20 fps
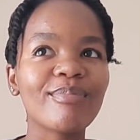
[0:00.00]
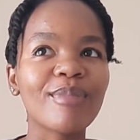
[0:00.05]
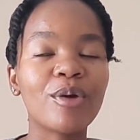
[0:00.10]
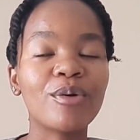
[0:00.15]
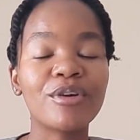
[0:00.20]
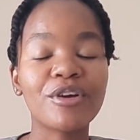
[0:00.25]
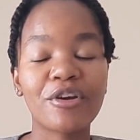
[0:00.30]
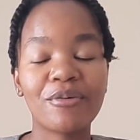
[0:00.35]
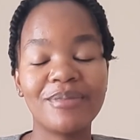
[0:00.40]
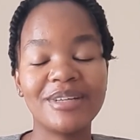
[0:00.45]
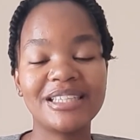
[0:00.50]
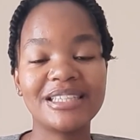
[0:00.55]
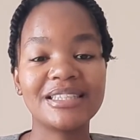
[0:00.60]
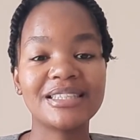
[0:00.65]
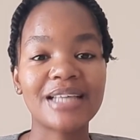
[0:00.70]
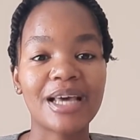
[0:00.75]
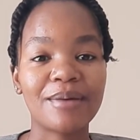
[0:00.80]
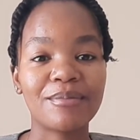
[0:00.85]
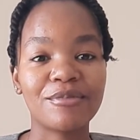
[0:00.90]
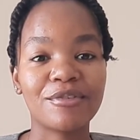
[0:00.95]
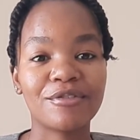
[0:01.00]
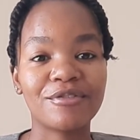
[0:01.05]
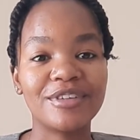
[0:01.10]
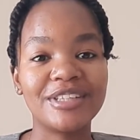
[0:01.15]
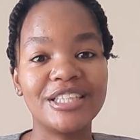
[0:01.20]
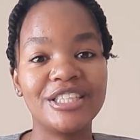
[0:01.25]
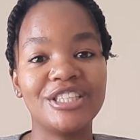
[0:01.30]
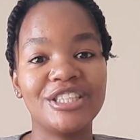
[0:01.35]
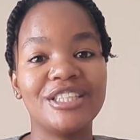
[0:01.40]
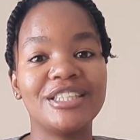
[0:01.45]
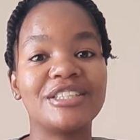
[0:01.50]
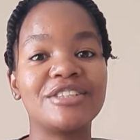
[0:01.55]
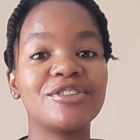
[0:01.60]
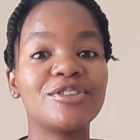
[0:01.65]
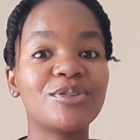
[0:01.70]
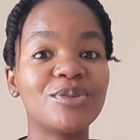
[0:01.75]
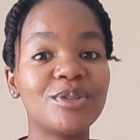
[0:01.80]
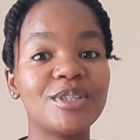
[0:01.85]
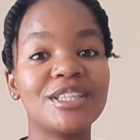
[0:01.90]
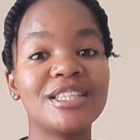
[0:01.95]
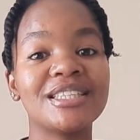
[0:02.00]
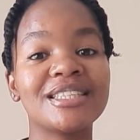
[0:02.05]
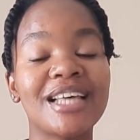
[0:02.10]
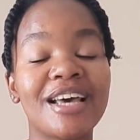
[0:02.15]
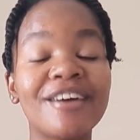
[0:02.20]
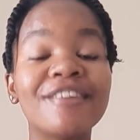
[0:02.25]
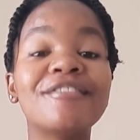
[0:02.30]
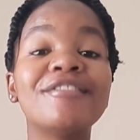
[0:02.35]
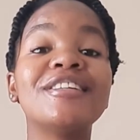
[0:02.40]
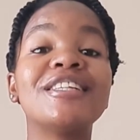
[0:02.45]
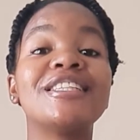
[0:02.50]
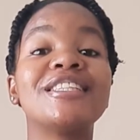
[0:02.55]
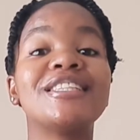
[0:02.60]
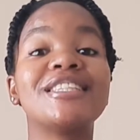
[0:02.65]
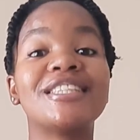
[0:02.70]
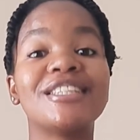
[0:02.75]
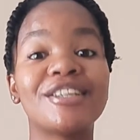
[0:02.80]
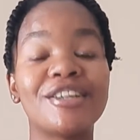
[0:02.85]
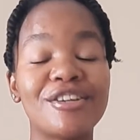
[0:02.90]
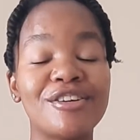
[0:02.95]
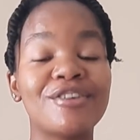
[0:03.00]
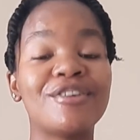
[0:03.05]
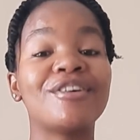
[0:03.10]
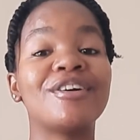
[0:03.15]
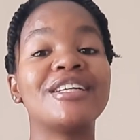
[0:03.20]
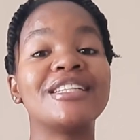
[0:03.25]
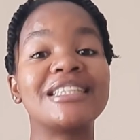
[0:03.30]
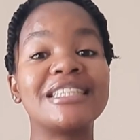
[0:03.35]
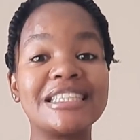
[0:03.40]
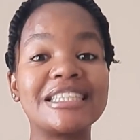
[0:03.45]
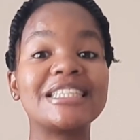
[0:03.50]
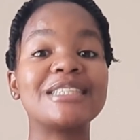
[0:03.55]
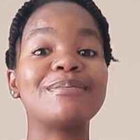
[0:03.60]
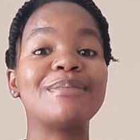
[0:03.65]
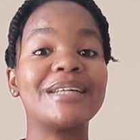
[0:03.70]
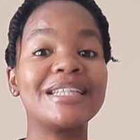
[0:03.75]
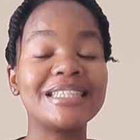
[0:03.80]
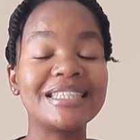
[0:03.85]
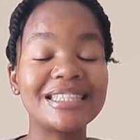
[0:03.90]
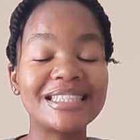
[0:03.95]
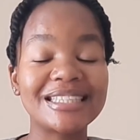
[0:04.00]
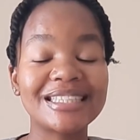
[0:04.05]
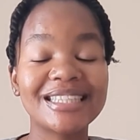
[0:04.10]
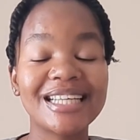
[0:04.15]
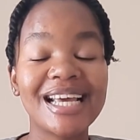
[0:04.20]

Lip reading: recommended time for finishing is 2 years. I finished in a year and 6 months.